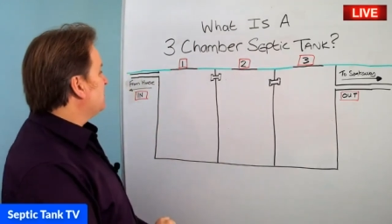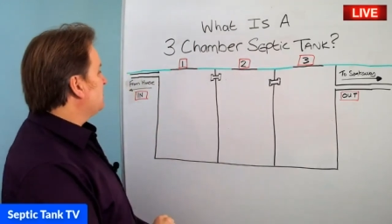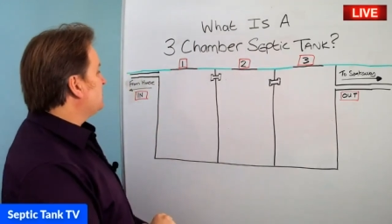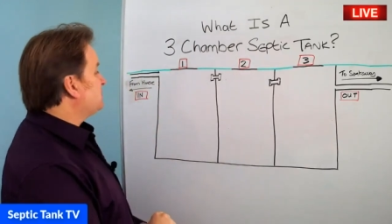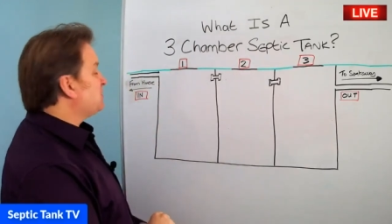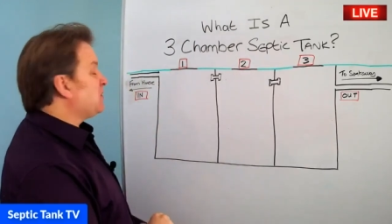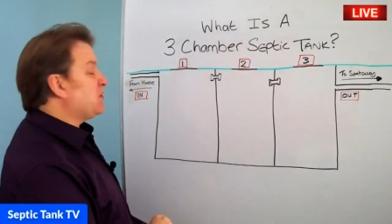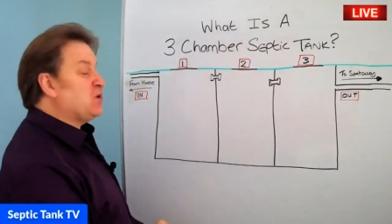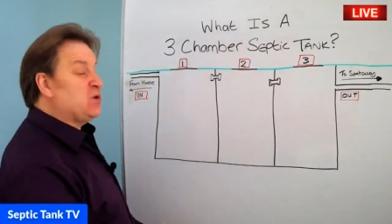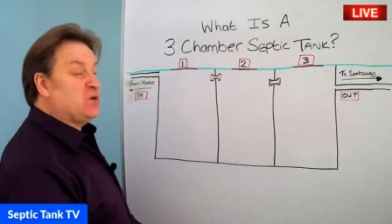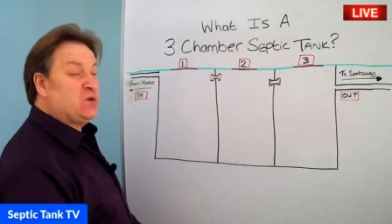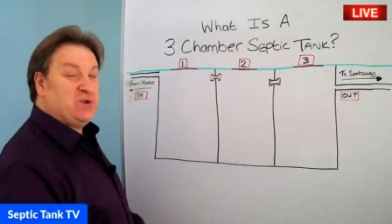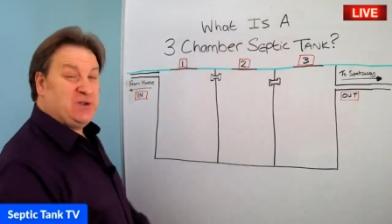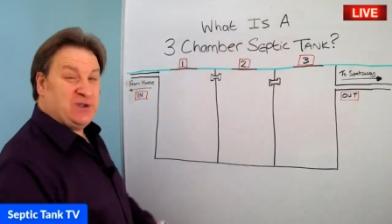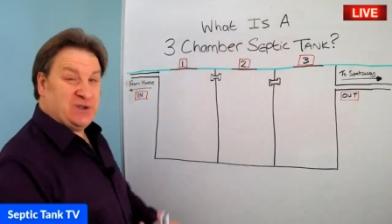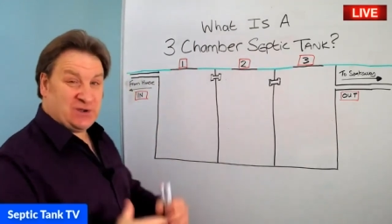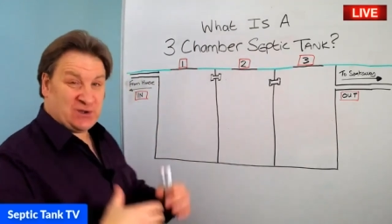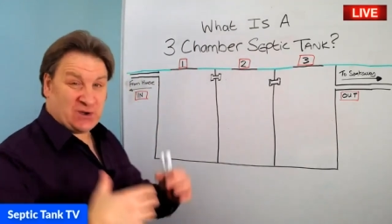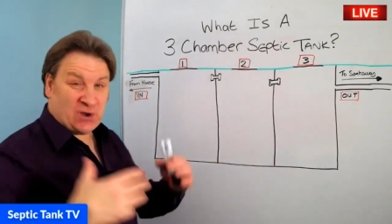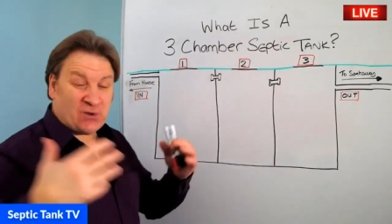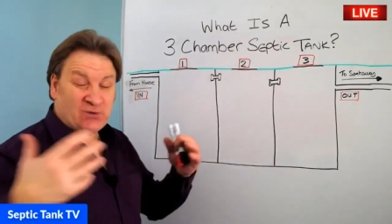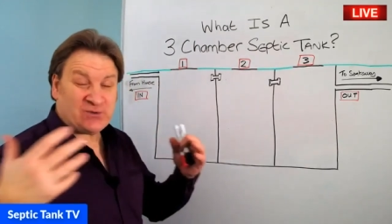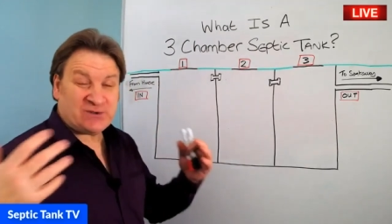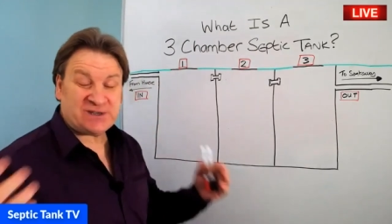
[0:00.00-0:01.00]
So
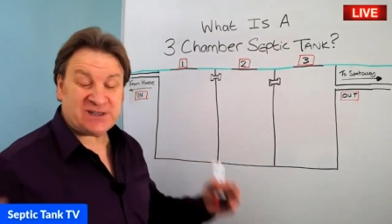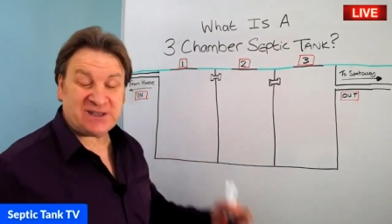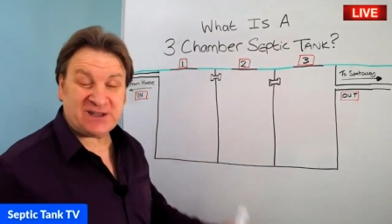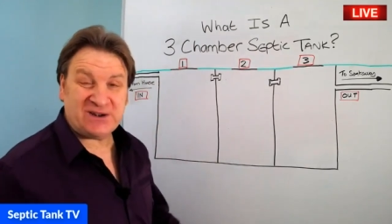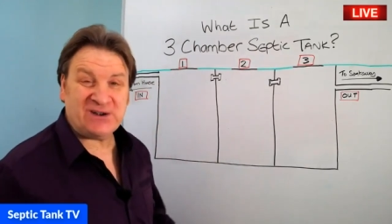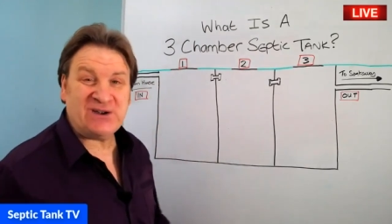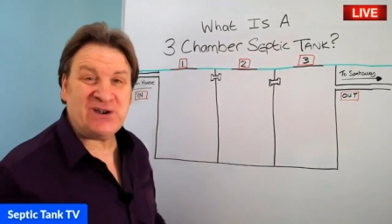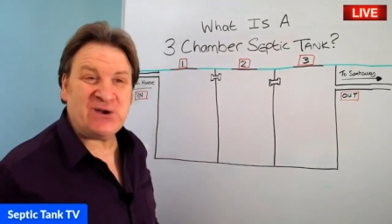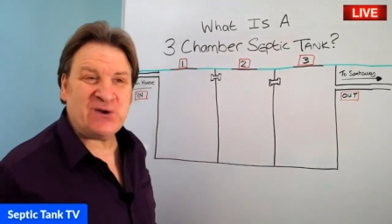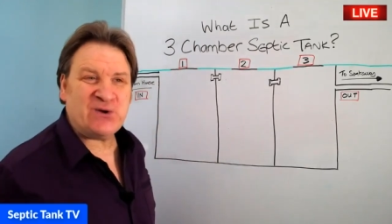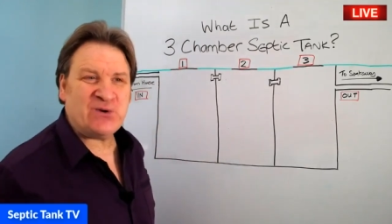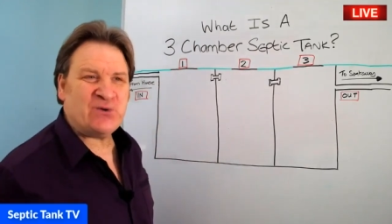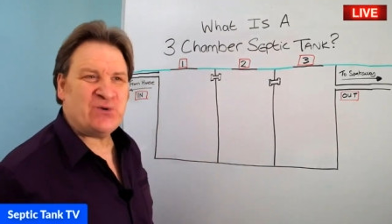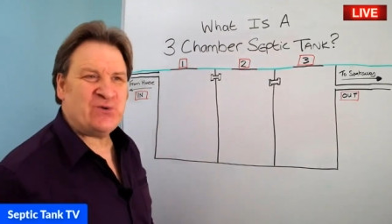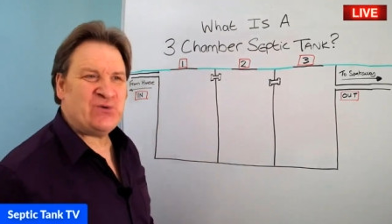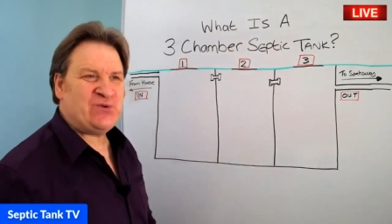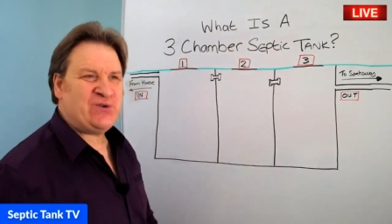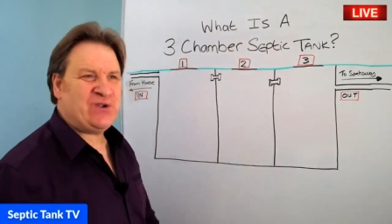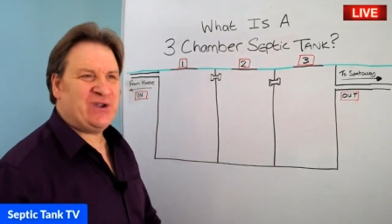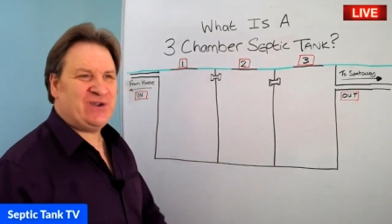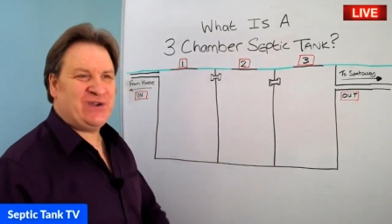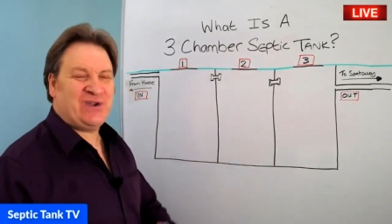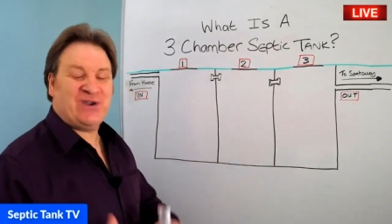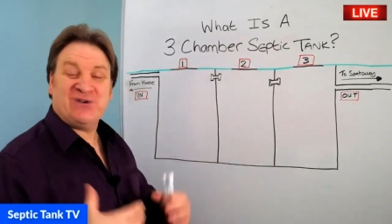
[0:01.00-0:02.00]
you go to the
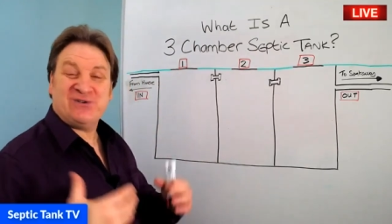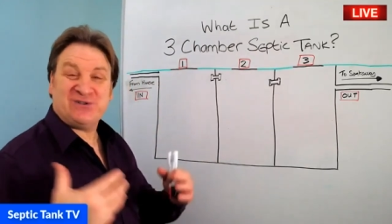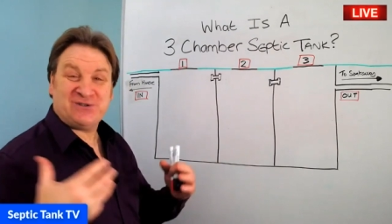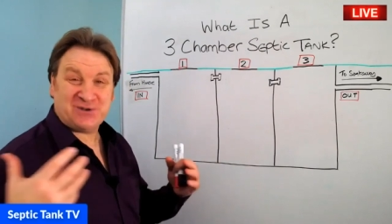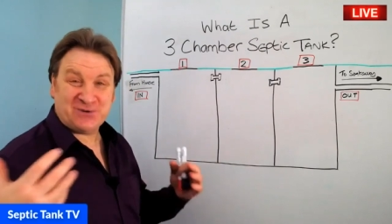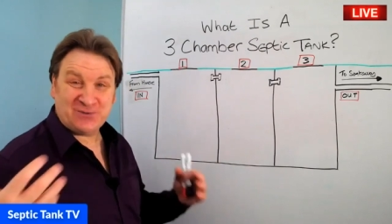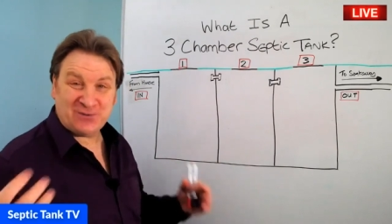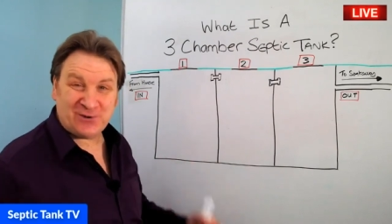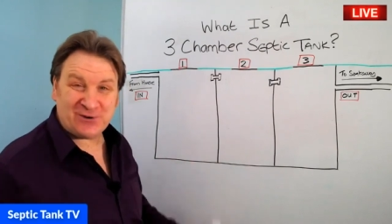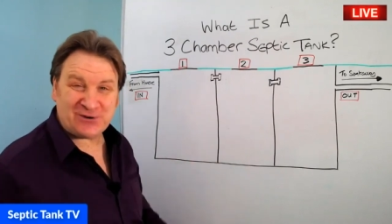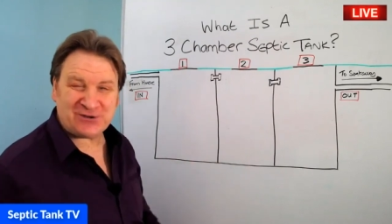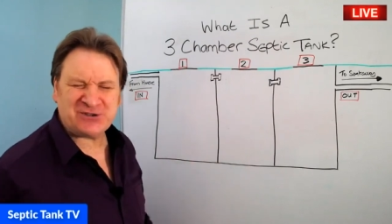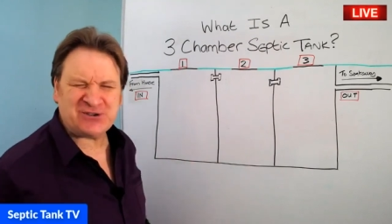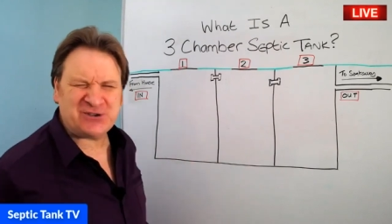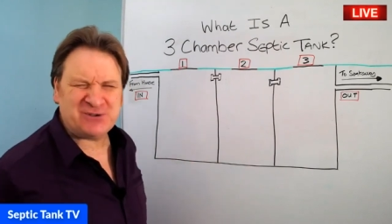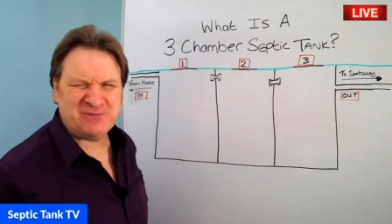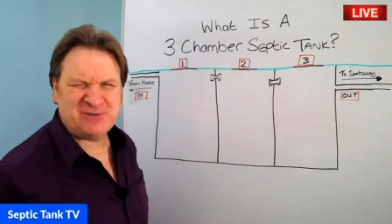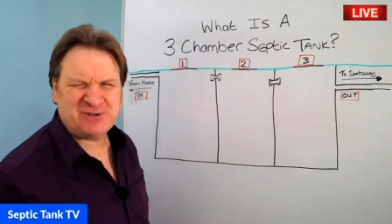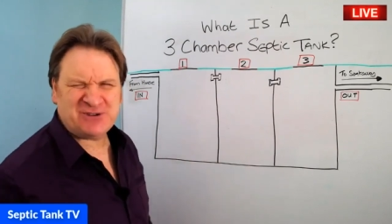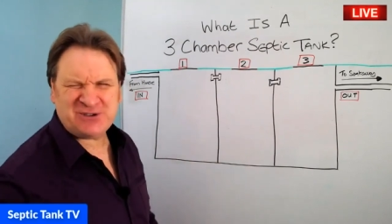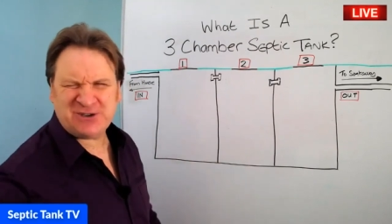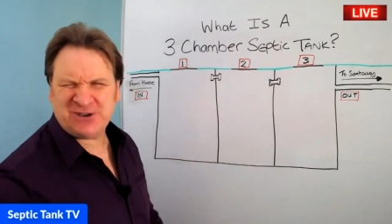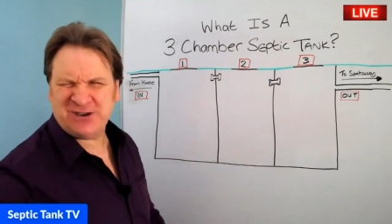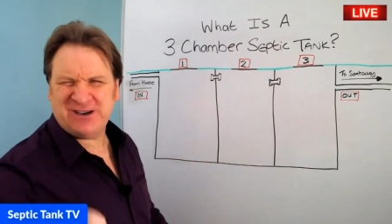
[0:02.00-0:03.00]
loo, you use your
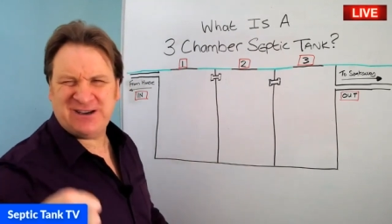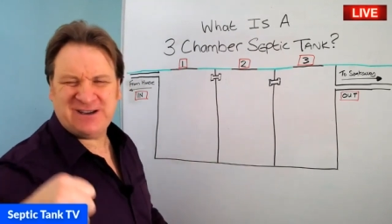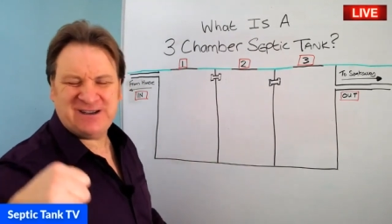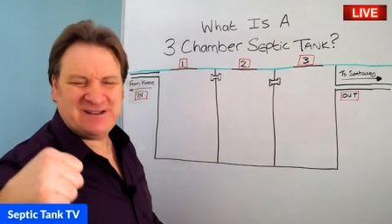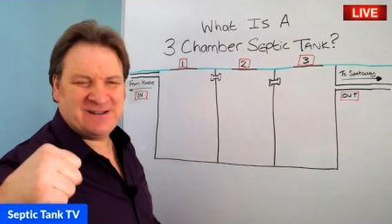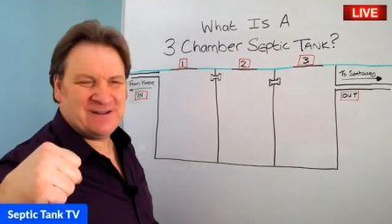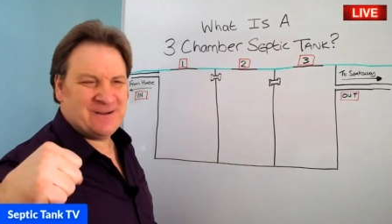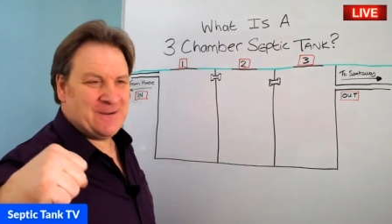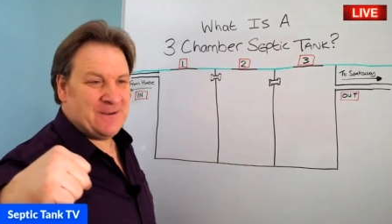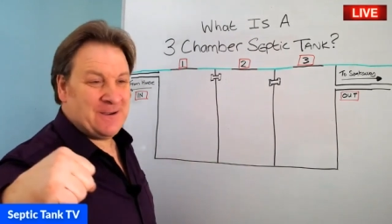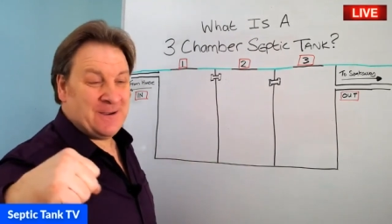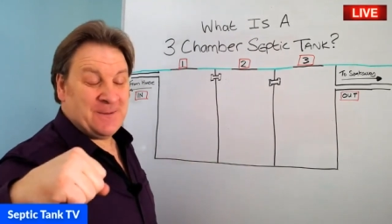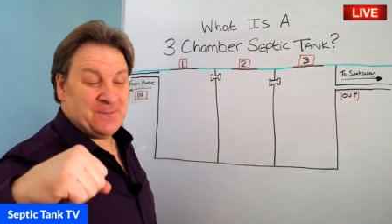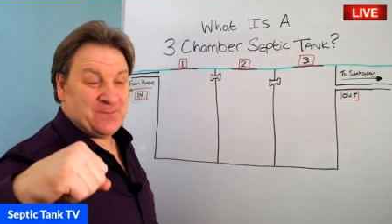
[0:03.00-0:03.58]
washing machine,